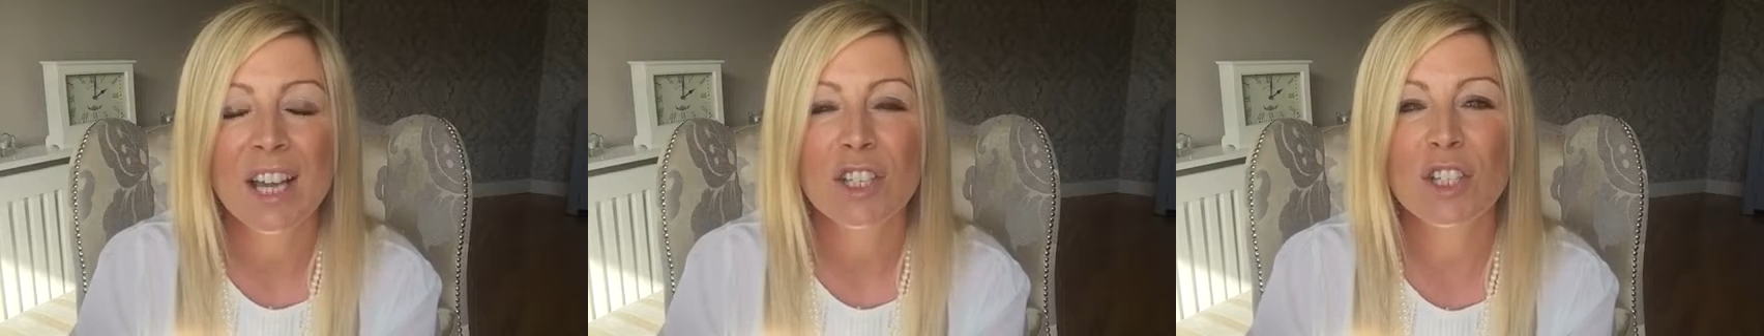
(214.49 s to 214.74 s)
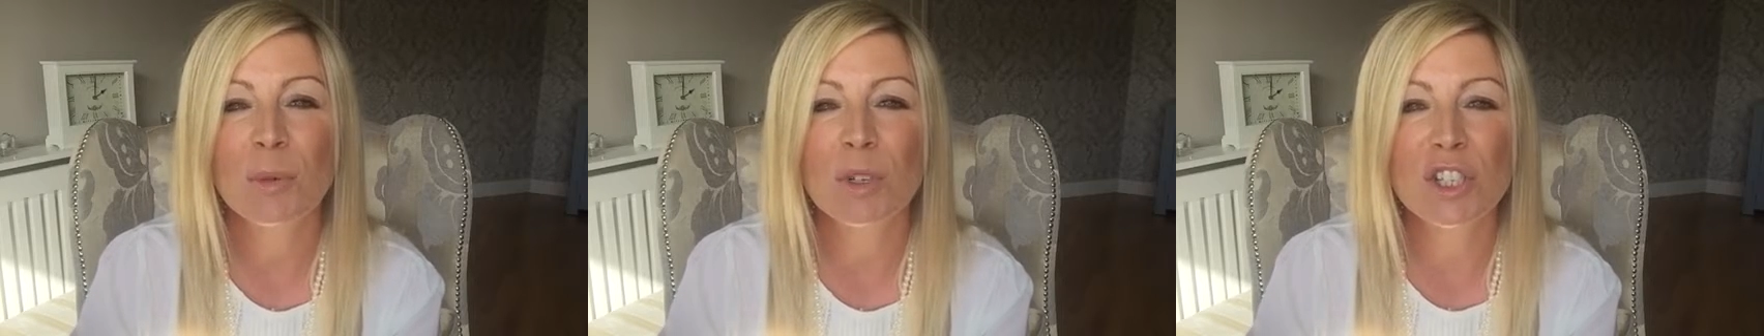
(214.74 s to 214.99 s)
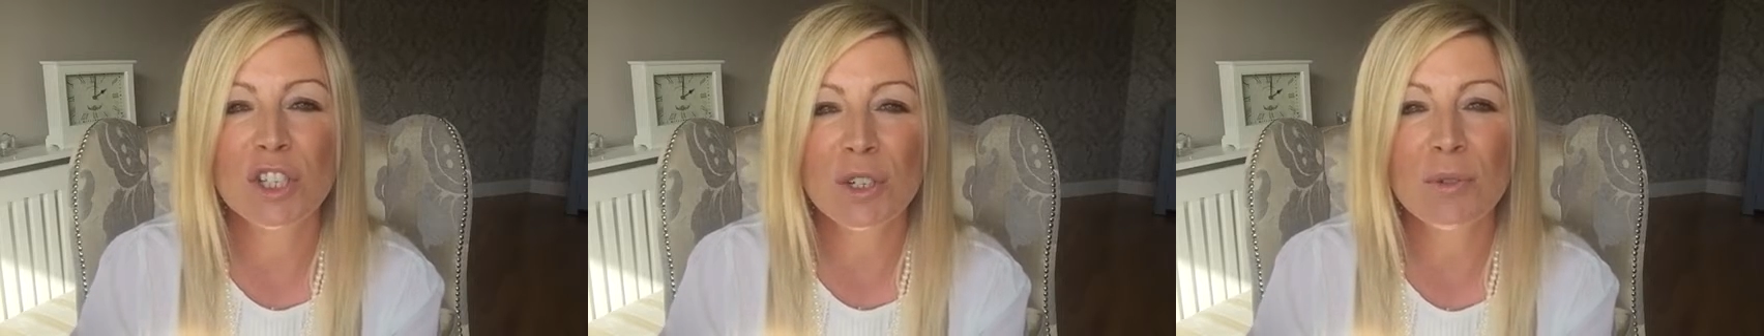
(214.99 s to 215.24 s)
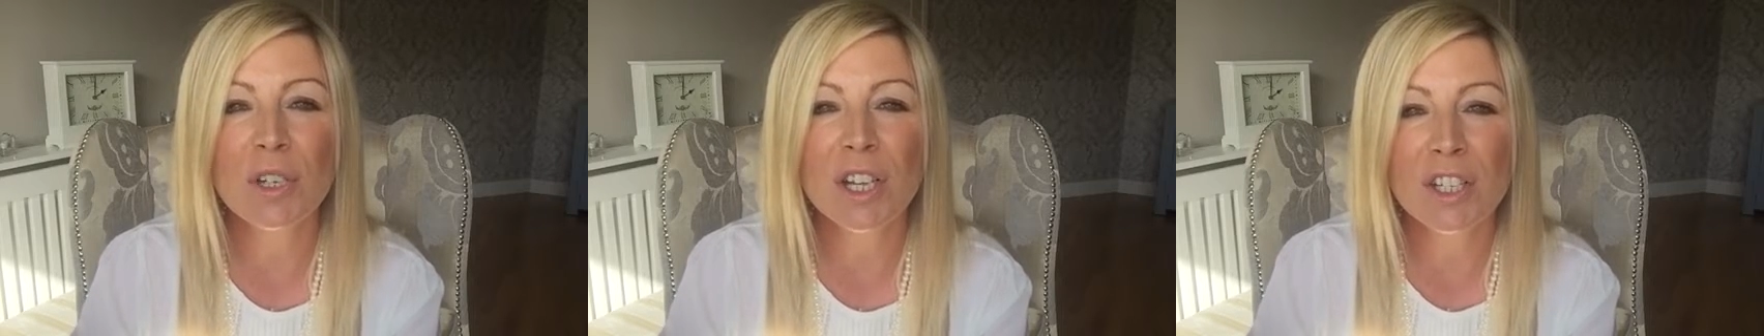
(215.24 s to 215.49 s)
So as
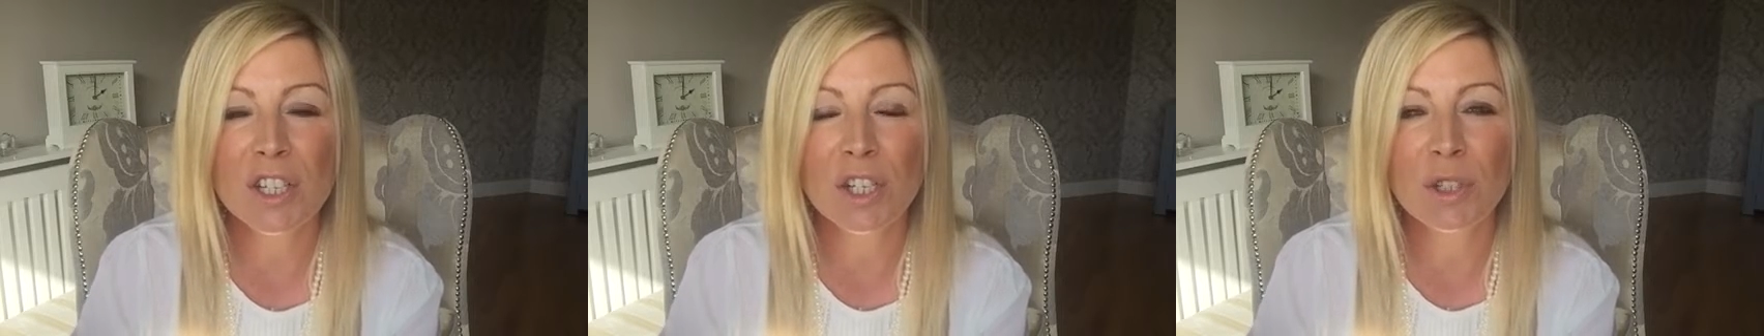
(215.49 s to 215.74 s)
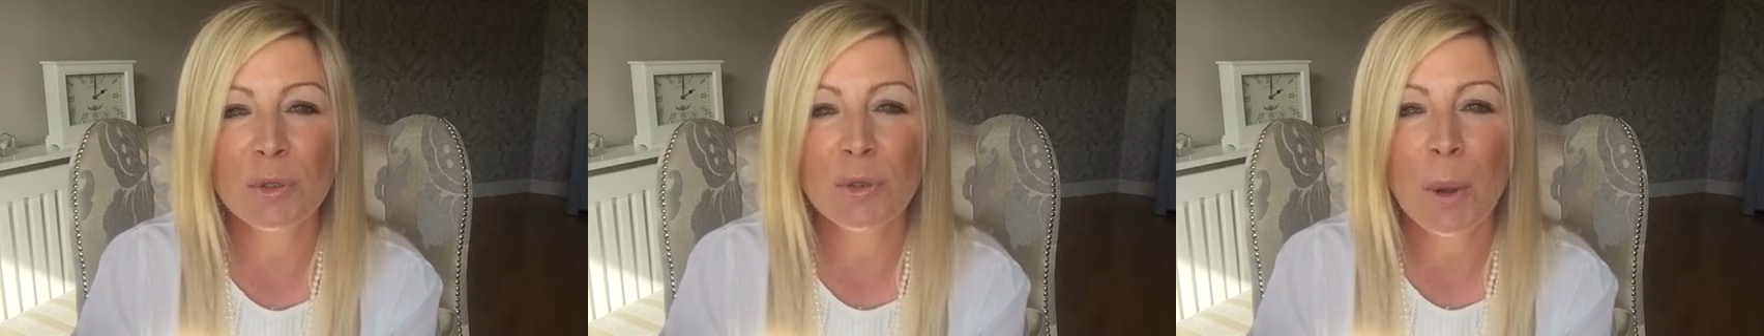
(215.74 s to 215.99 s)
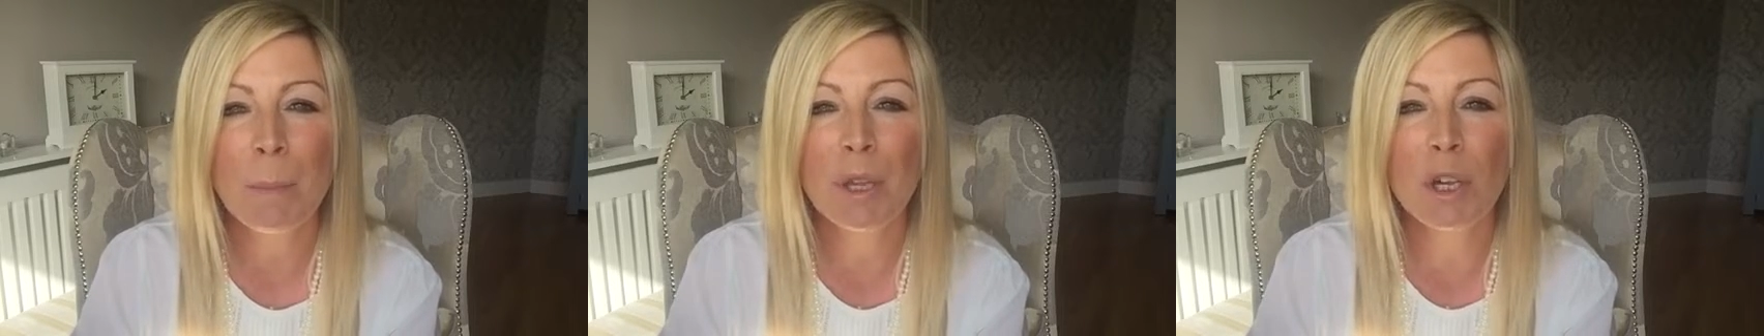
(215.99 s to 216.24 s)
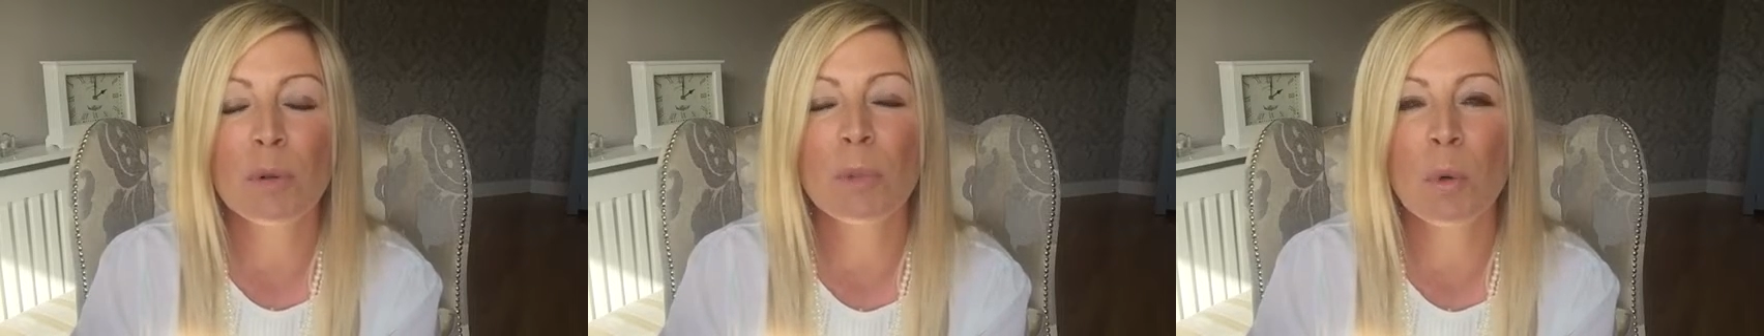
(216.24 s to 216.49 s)
soon as you
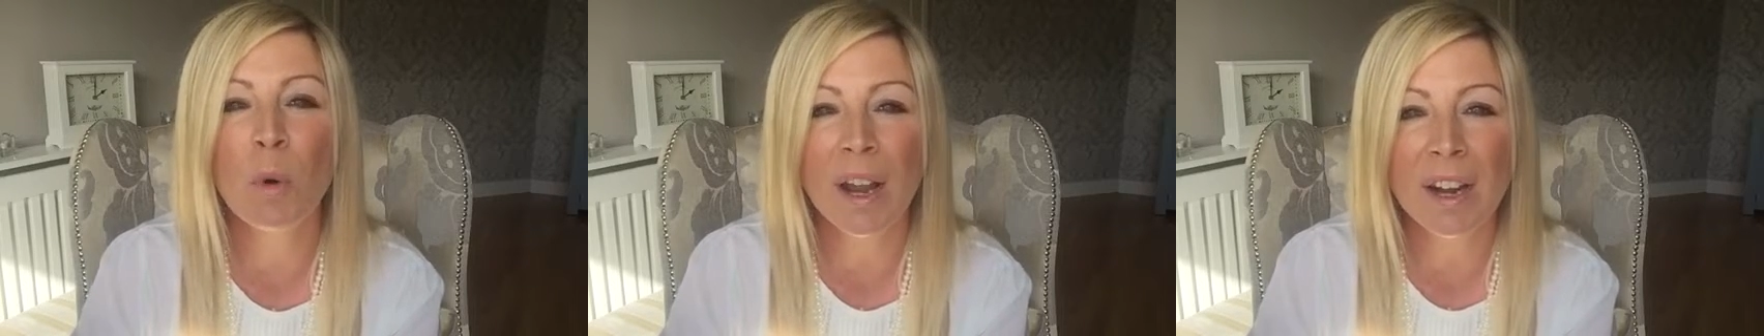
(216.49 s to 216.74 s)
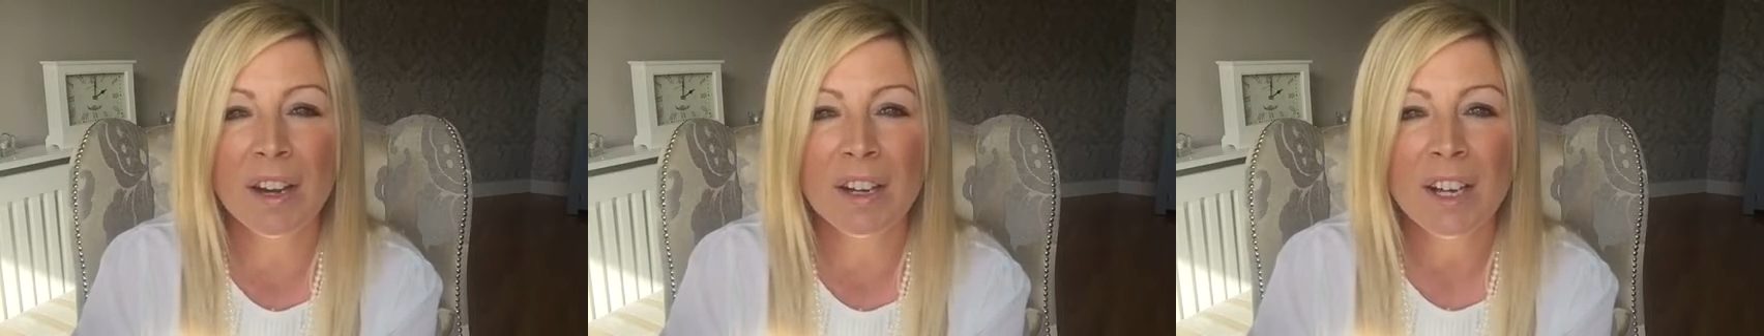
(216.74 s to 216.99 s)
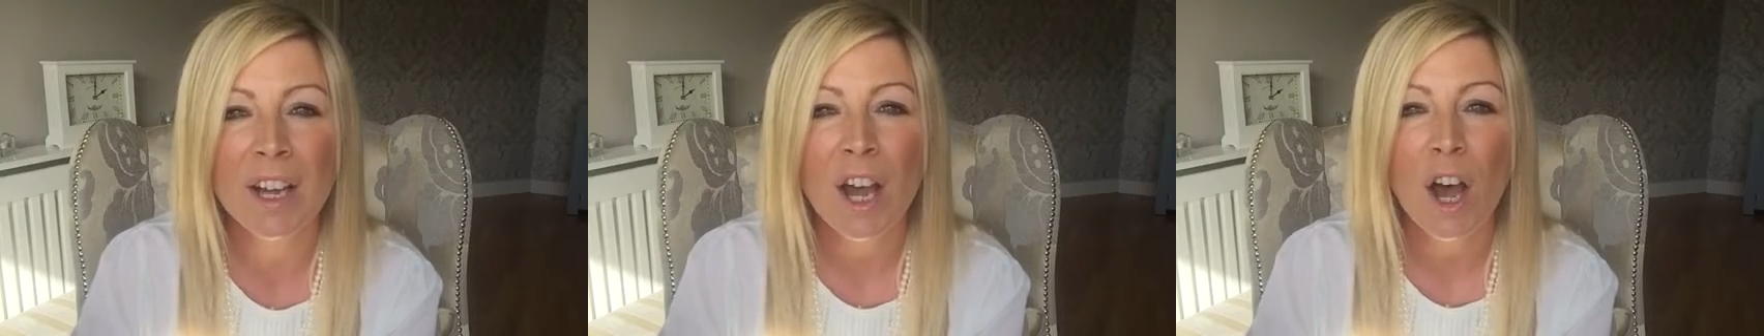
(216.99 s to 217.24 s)
become aware